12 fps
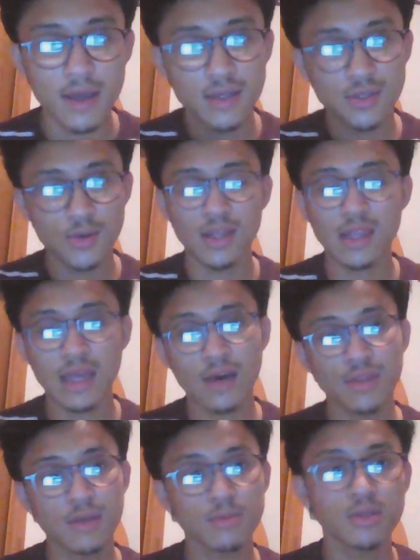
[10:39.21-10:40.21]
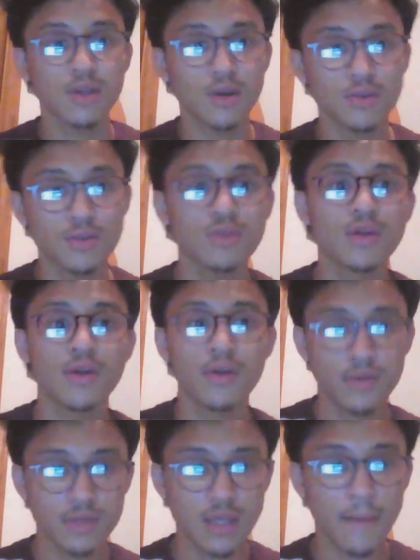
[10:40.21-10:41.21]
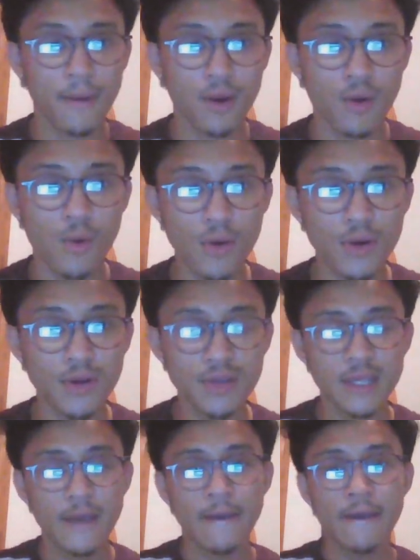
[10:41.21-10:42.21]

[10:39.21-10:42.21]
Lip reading: So I allowed them to go to their separate corners,